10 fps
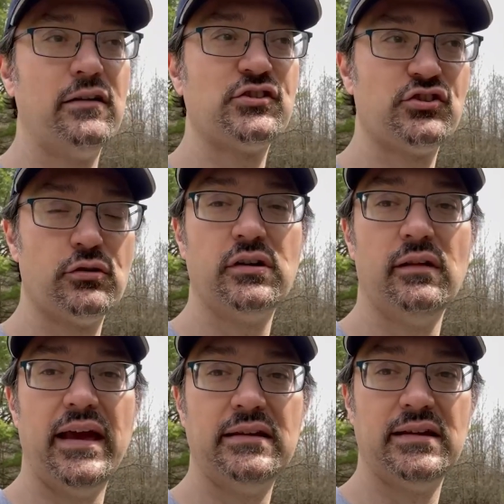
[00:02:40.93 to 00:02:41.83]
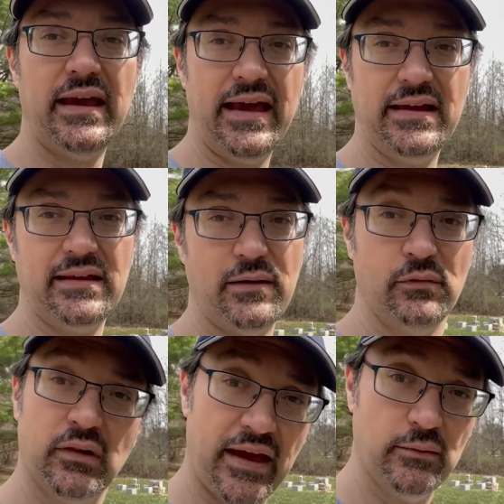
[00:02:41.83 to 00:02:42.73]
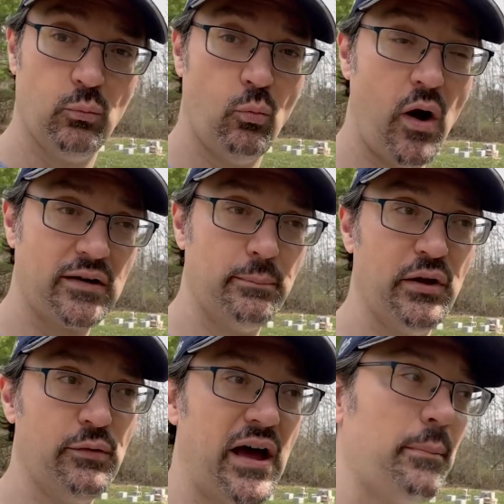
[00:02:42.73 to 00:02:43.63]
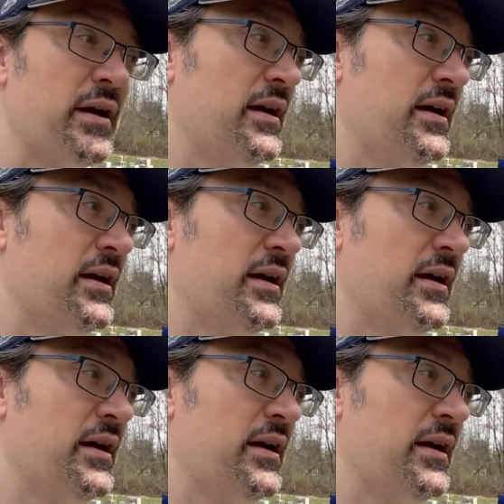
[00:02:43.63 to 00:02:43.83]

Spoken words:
circulate and that let water build up.